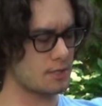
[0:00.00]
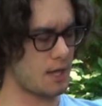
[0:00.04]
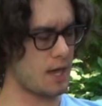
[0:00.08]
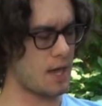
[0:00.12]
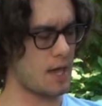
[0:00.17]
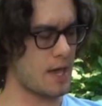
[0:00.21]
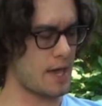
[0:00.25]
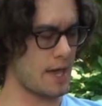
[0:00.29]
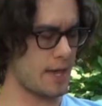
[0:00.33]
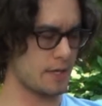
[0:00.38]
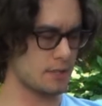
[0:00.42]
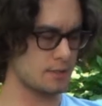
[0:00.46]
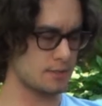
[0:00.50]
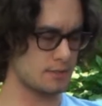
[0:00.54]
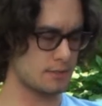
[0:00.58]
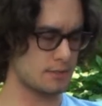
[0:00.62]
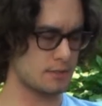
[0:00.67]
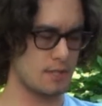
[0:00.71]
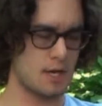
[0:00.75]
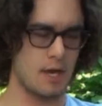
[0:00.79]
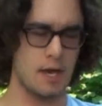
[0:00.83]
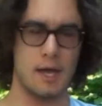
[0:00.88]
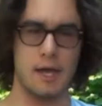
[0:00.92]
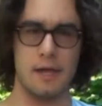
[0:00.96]
and
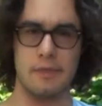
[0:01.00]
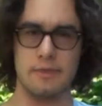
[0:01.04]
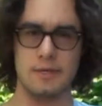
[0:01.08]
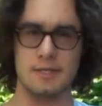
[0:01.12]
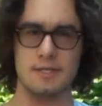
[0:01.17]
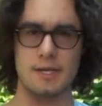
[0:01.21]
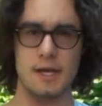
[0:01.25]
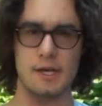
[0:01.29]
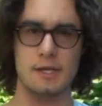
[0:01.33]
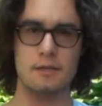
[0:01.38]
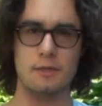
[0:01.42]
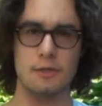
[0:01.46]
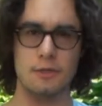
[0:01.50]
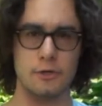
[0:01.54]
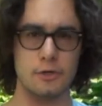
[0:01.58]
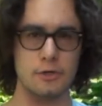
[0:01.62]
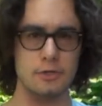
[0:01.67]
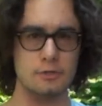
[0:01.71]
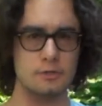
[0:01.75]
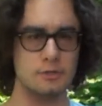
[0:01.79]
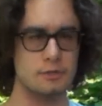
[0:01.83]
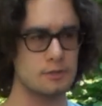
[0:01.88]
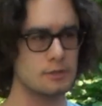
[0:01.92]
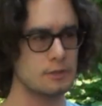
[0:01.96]
the second
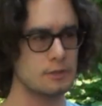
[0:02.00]
third.